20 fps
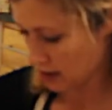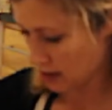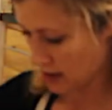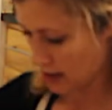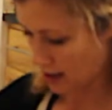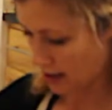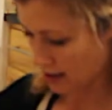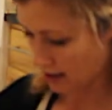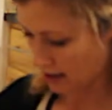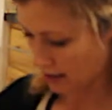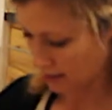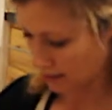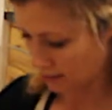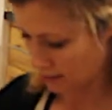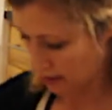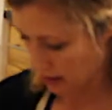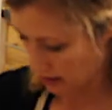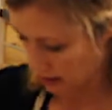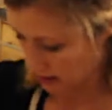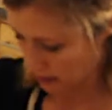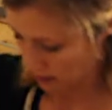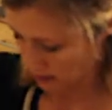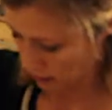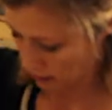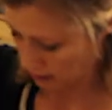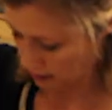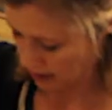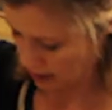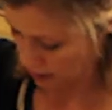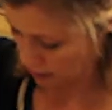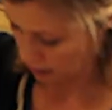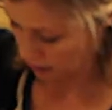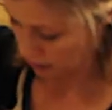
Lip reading: of the ground